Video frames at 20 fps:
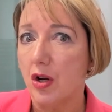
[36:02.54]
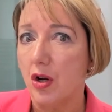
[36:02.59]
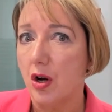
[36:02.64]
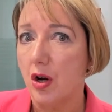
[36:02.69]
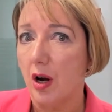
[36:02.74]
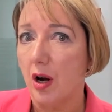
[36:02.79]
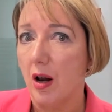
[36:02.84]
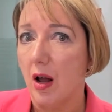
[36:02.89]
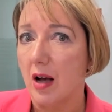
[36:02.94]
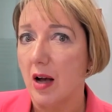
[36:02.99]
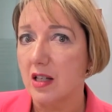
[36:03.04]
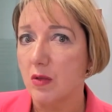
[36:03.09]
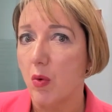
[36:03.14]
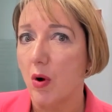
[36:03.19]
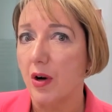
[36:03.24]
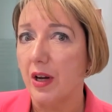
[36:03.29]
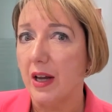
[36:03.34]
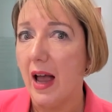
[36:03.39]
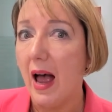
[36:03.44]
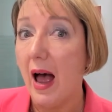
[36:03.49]
and utilize
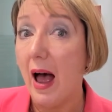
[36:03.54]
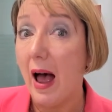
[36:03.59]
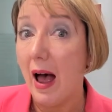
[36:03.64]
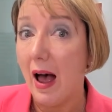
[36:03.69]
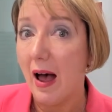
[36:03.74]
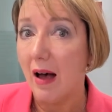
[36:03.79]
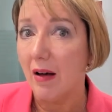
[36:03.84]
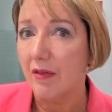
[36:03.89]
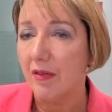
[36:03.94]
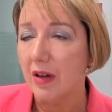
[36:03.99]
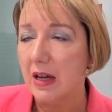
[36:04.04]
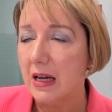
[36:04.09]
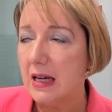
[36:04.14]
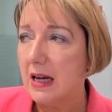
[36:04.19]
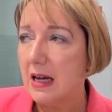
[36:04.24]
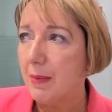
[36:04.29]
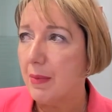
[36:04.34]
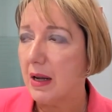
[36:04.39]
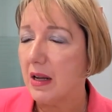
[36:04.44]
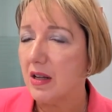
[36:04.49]
what you have,
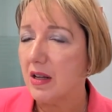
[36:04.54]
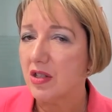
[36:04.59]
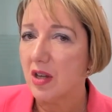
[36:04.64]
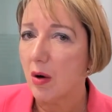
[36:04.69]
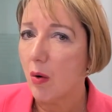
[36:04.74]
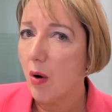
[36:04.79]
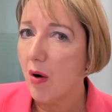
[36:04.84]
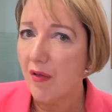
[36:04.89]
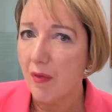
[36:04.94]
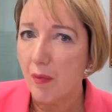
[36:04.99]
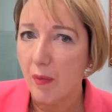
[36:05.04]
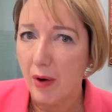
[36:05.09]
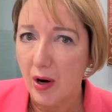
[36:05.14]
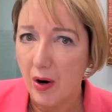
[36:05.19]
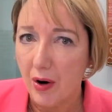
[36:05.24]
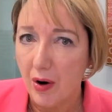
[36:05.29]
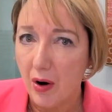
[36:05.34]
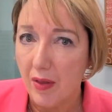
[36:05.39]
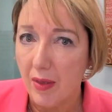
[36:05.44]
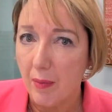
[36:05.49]
because so often we
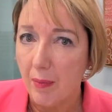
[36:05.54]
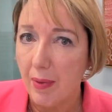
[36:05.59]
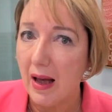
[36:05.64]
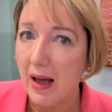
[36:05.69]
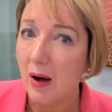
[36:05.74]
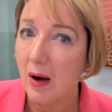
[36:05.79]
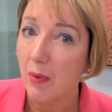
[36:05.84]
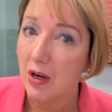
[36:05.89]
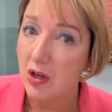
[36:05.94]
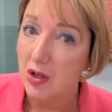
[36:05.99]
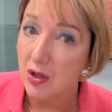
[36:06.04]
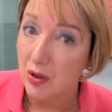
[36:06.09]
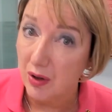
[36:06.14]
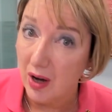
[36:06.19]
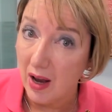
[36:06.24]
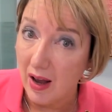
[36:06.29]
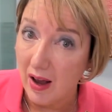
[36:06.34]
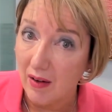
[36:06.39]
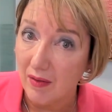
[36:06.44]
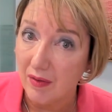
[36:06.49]
don't know the power we do
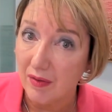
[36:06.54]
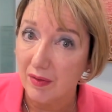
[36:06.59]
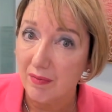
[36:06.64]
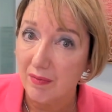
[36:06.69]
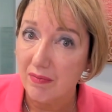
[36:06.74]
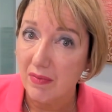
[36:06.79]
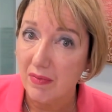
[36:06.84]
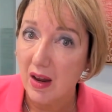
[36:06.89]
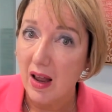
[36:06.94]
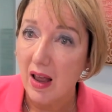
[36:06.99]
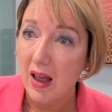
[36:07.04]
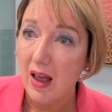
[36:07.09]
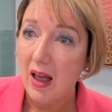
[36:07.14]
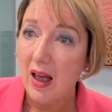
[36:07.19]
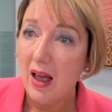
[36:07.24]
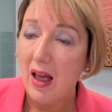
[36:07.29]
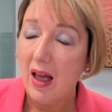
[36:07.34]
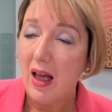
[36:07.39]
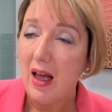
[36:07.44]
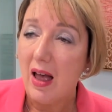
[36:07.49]
have
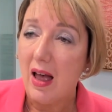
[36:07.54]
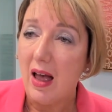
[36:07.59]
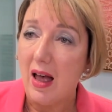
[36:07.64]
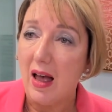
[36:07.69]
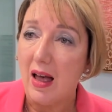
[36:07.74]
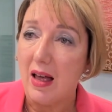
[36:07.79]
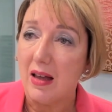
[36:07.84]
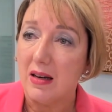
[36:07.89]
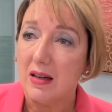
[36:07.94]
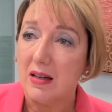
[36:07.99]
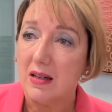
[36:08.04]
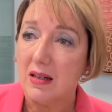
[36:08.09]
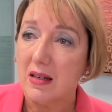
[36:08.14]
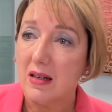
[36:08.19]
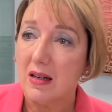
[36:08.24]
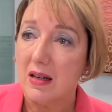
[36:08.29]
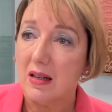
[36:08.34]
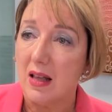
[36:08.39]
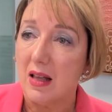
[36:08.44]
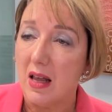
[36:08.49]
and
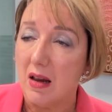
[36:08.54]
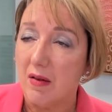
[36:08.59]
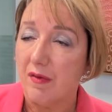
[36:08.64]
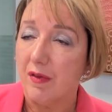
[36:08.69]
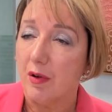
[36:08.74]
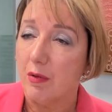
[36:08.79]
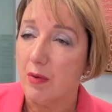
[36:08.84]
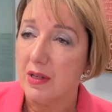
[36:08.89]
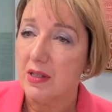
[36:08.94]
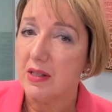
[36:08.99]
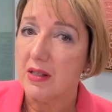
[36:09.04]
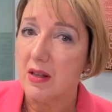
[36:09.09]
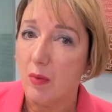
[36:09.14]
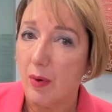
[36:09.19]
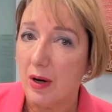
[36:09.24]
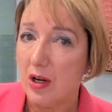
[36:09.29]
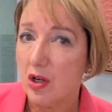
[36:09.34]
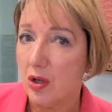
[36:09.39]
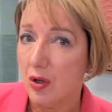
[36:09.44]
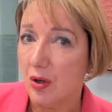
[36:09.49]
the influence that
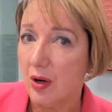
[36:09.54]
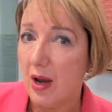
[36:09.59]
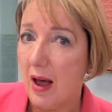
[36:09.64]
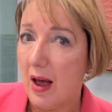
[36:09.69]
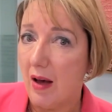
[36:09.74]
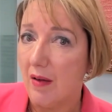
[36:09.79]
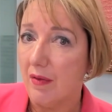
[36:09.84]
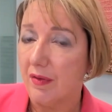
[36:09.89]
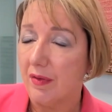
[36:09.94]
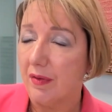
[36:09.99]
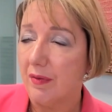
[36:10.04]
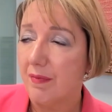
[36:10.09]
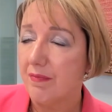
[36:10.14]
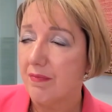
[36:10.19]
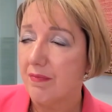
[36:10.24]
we do have.